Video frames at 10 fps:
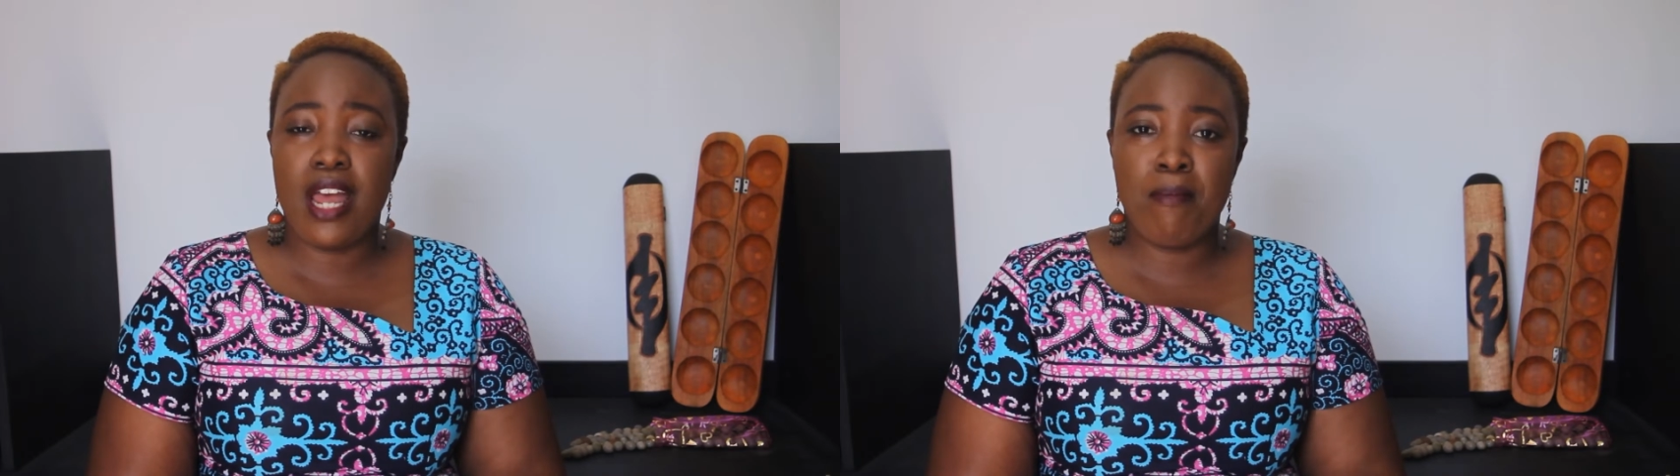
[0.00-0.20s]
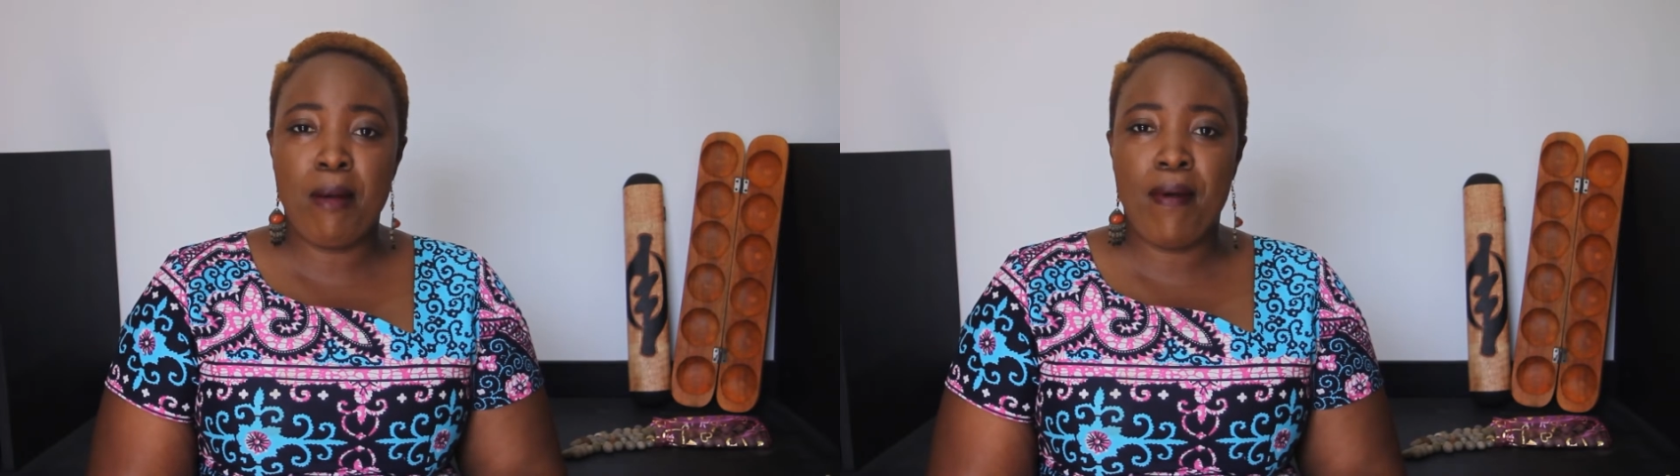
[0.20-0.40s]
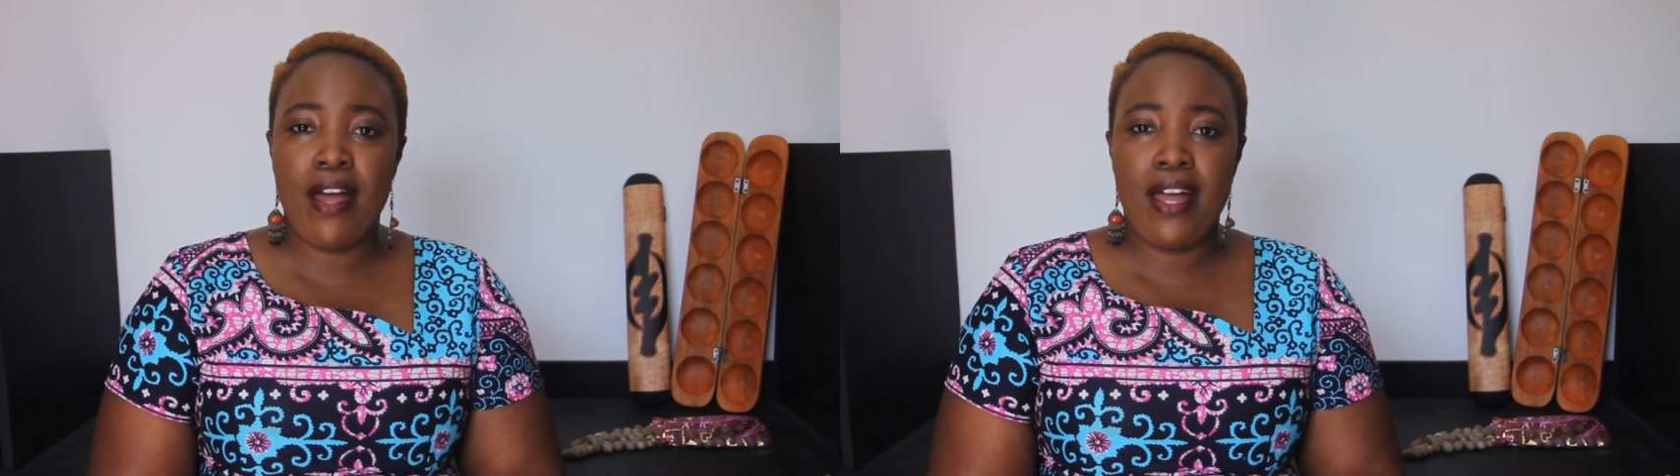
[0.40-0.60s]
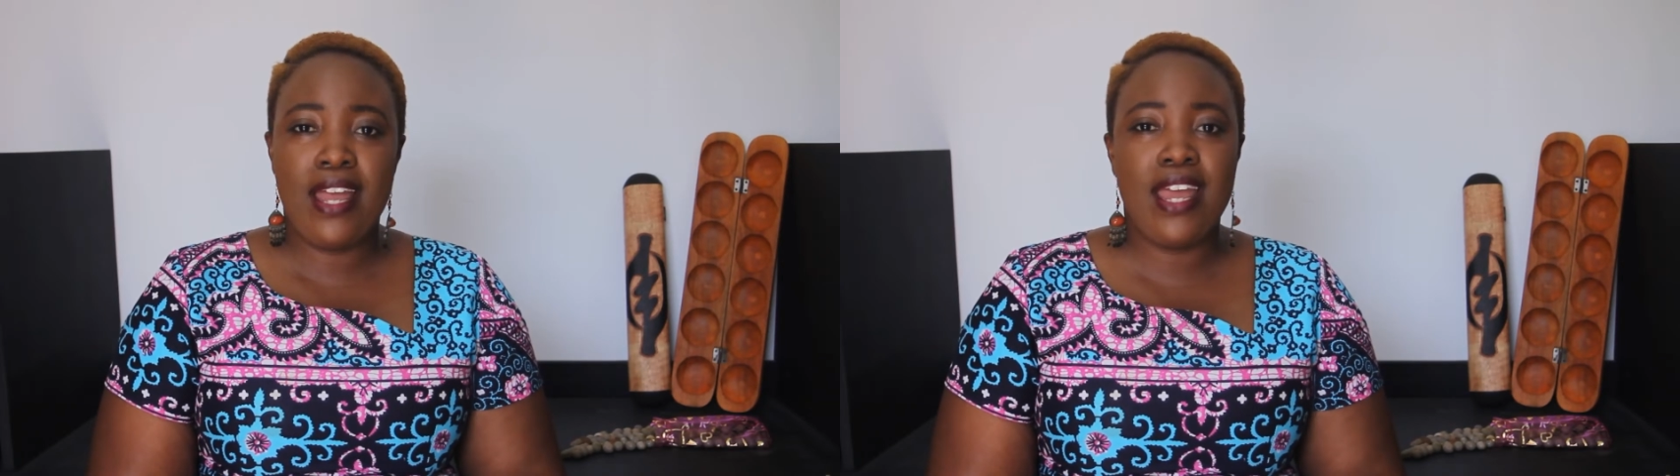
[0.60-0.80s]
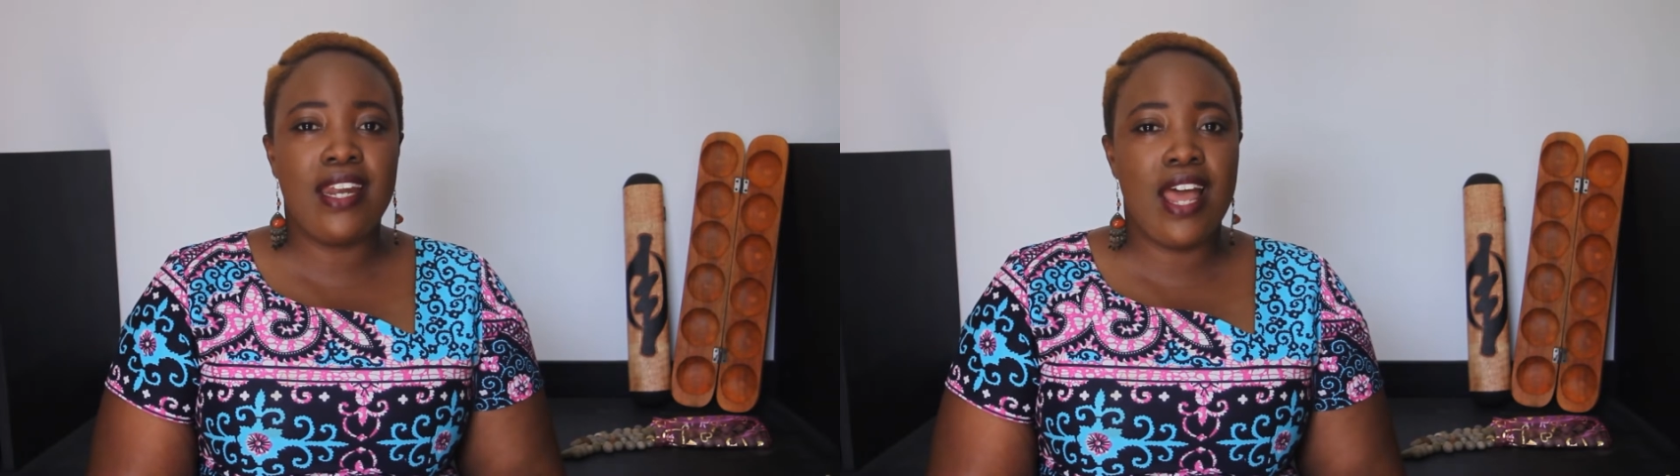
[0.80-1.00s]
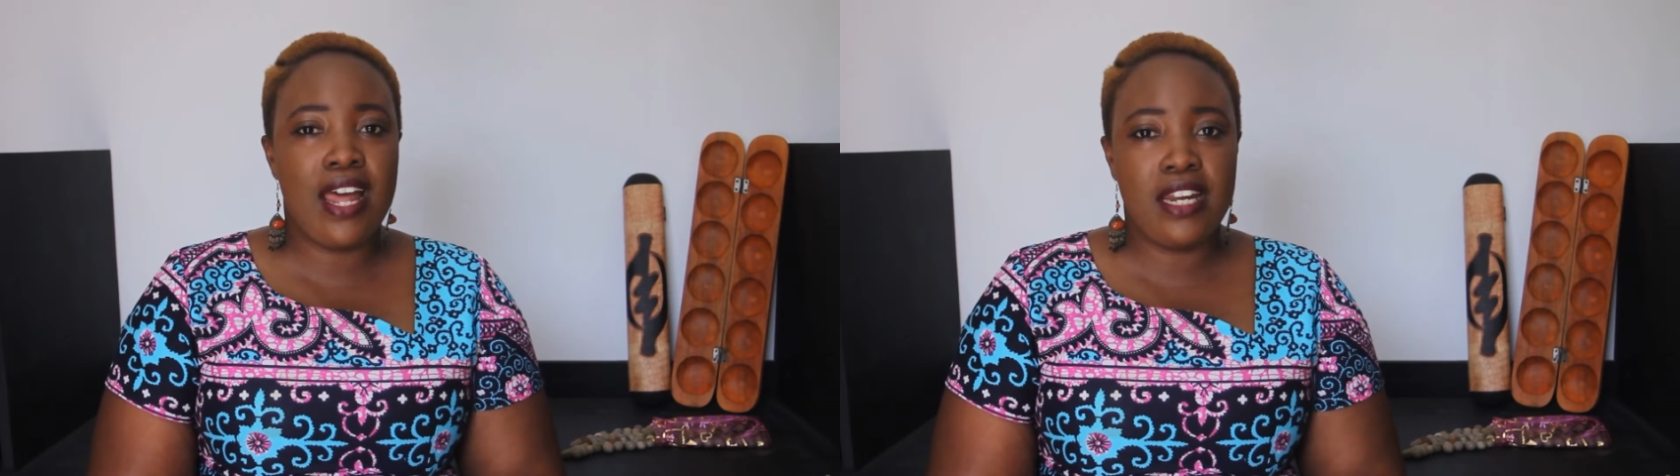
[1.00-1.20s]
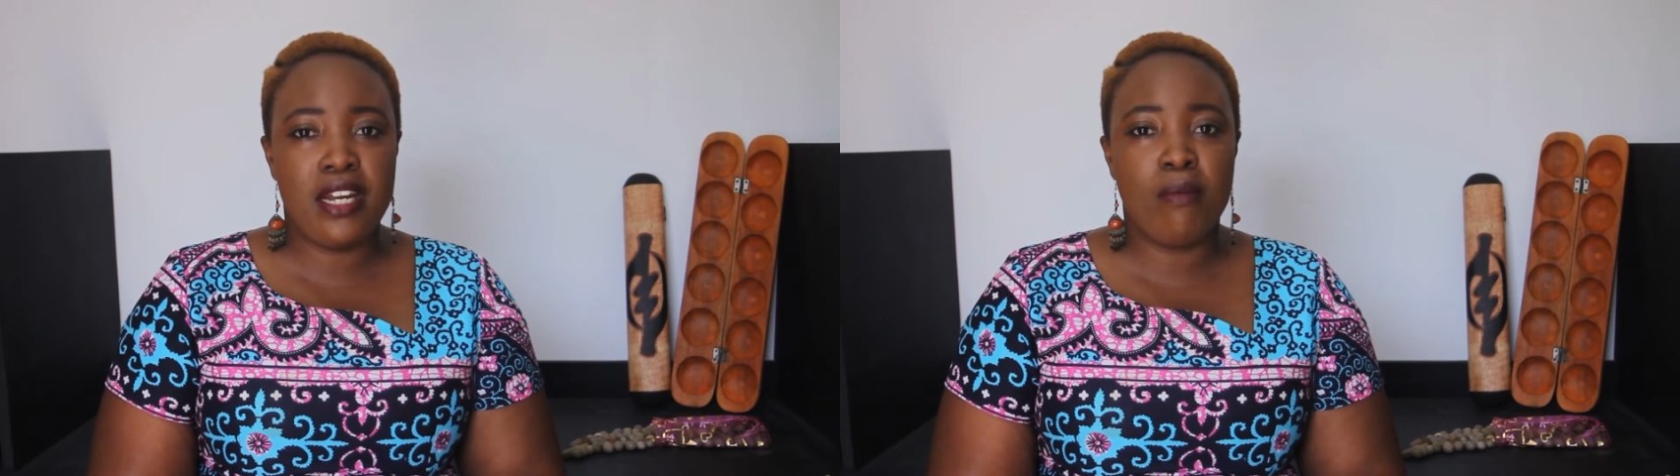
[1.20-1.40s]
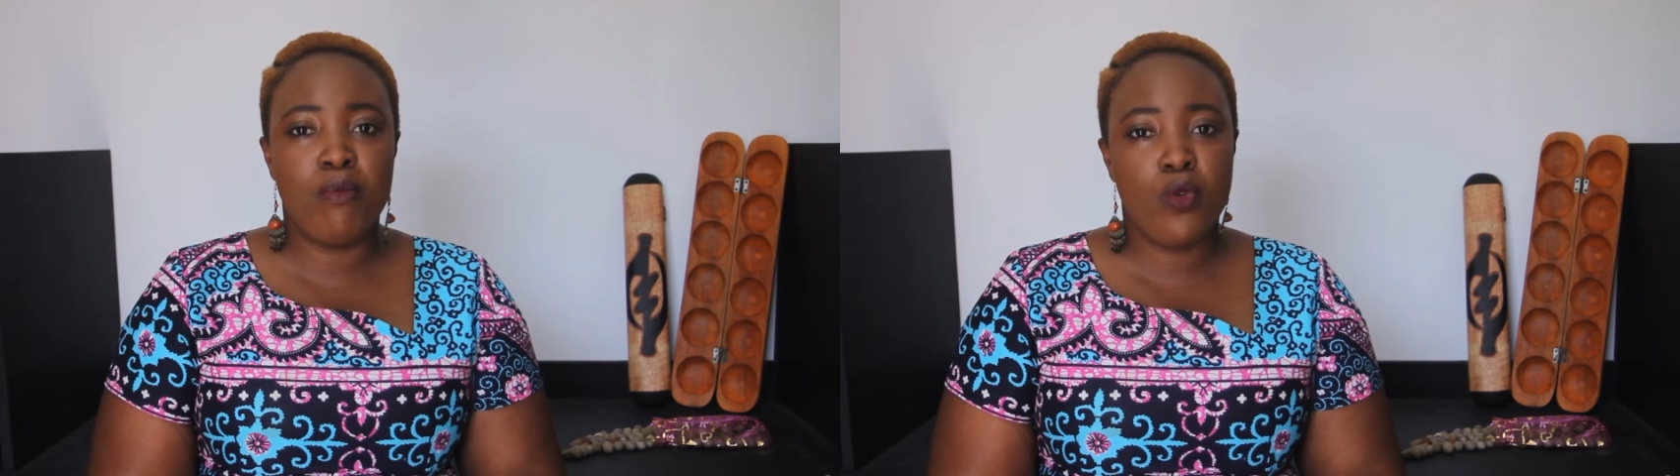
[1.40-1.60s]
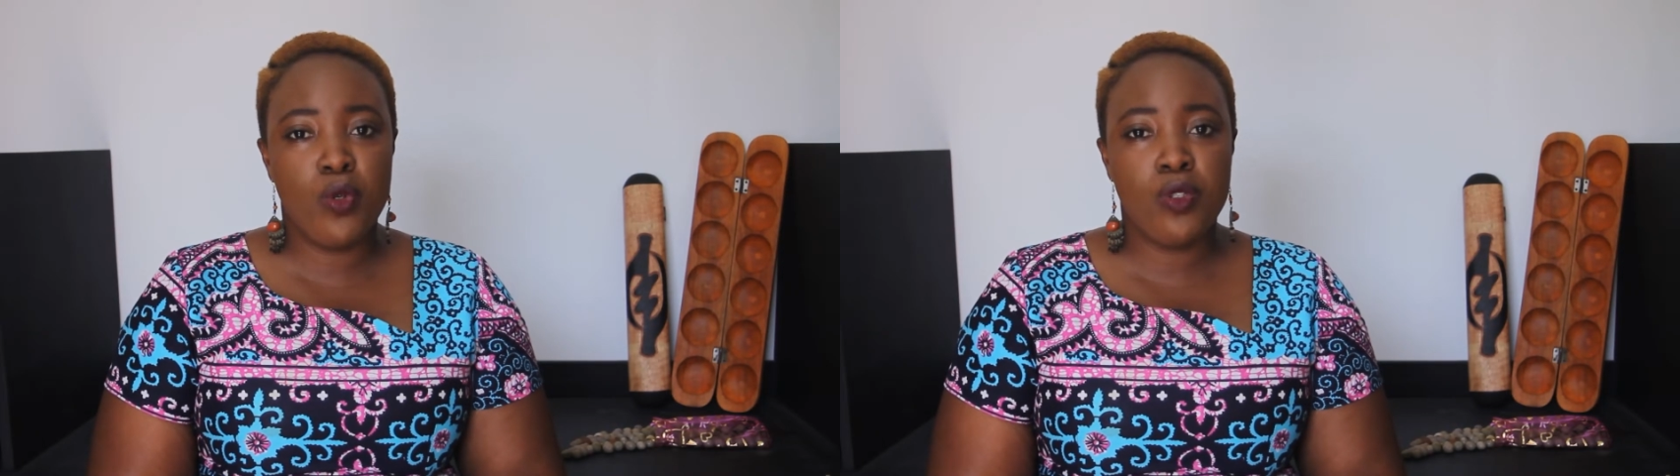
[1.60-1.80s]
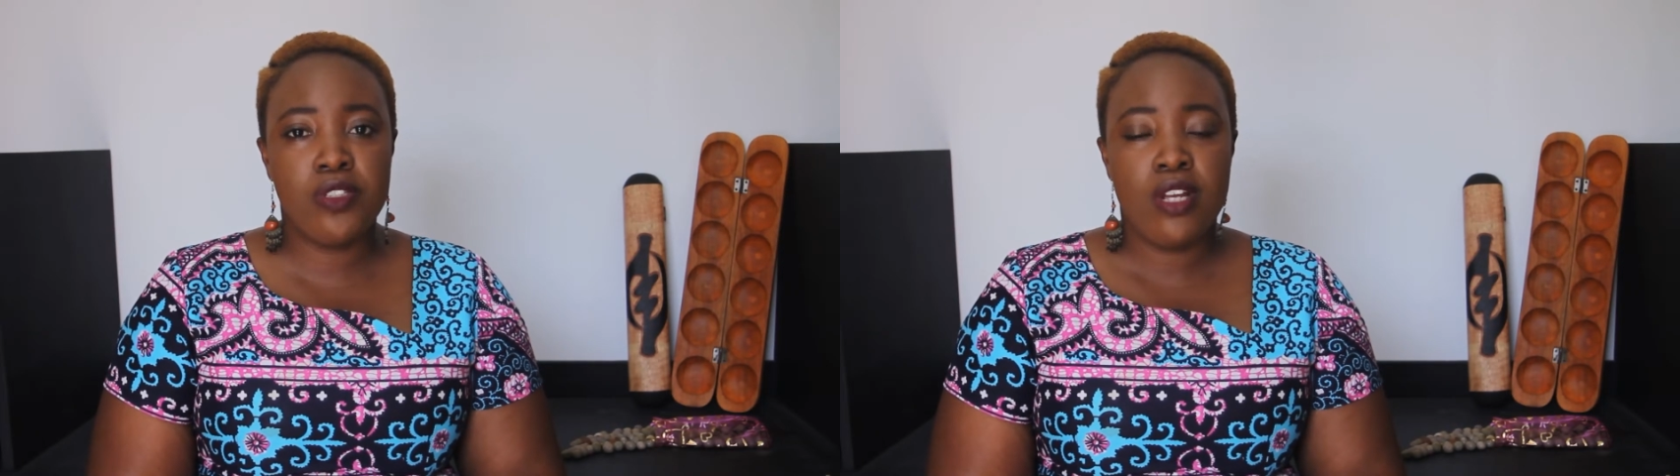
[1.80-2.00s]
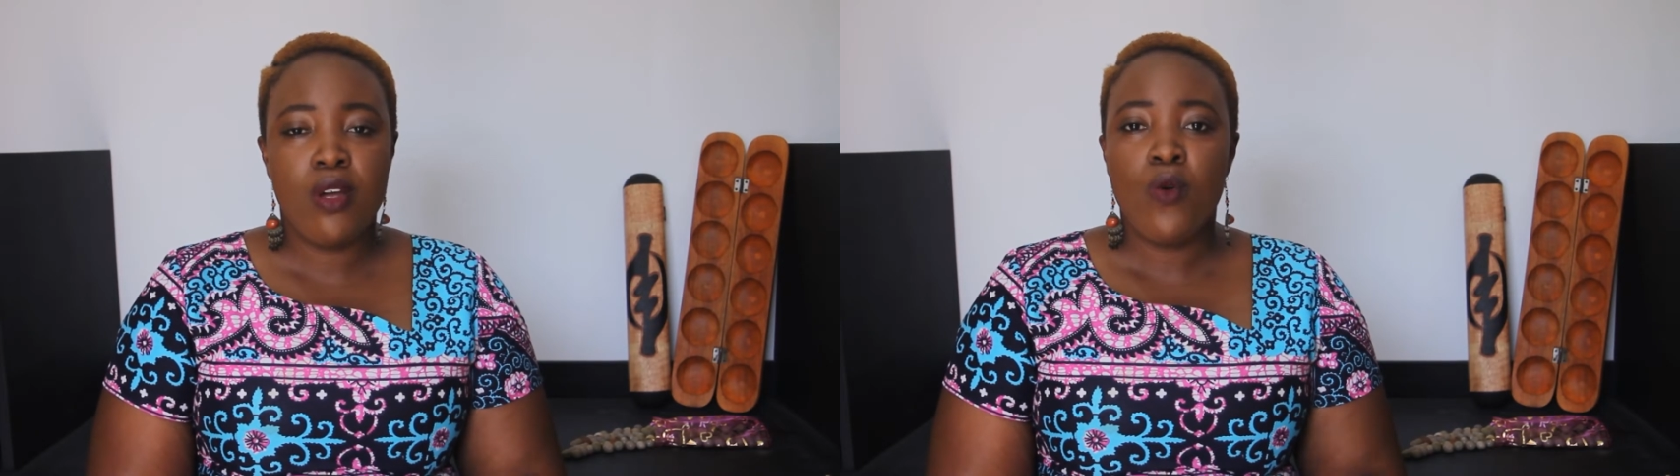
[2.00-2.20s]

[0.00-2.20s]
Abapa and Anenam rules